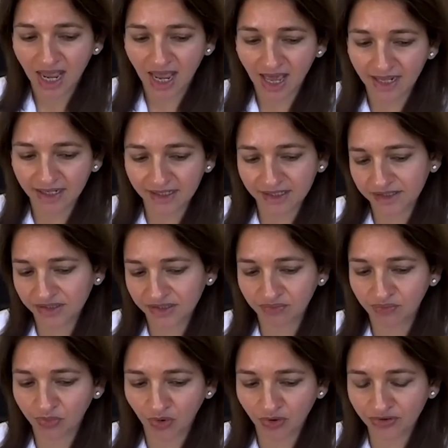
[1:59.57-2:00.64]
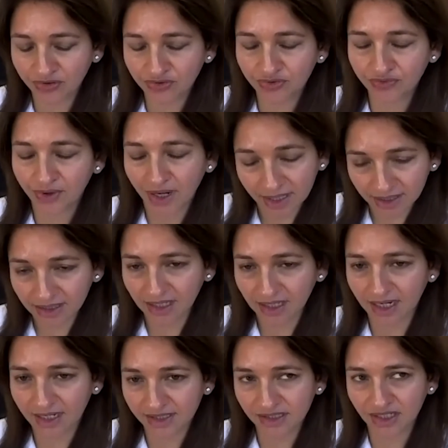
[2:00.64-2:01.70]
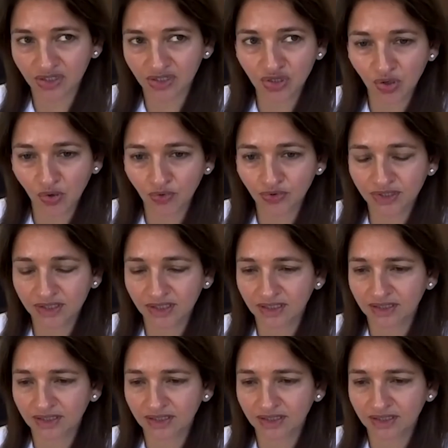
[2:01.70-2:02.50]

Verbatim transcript: And it is important to recognize and note that